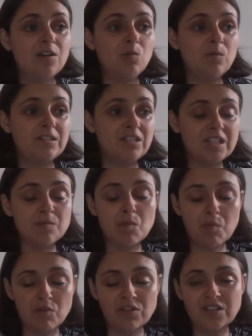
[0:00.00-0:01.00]
which
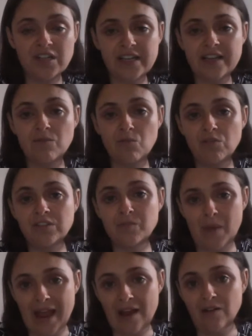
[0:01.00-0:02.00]
disproportionately awards
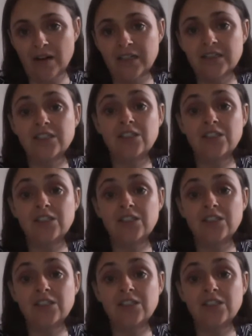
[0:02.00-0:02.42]
power